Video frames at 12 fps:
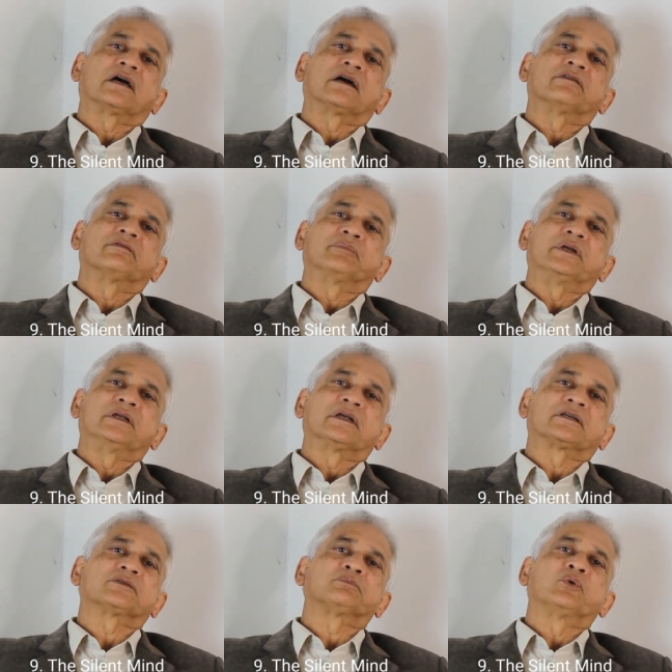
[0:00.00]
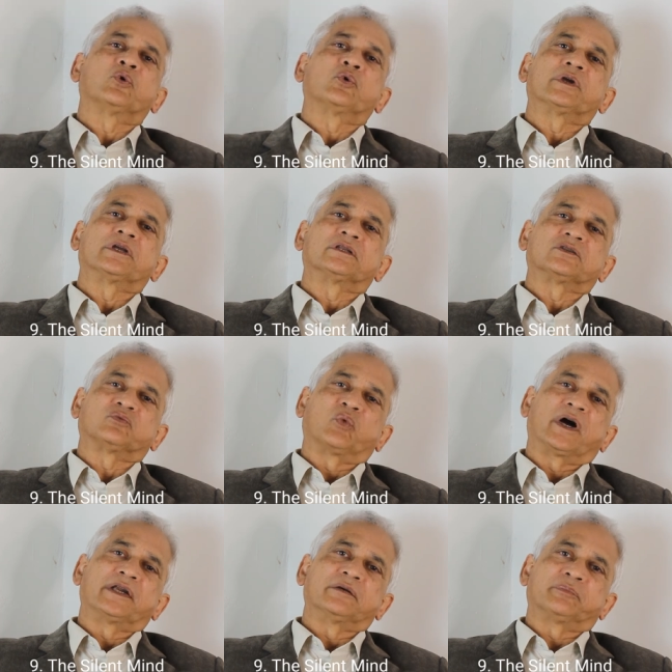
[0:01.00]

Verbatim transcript: I have been exploring this wider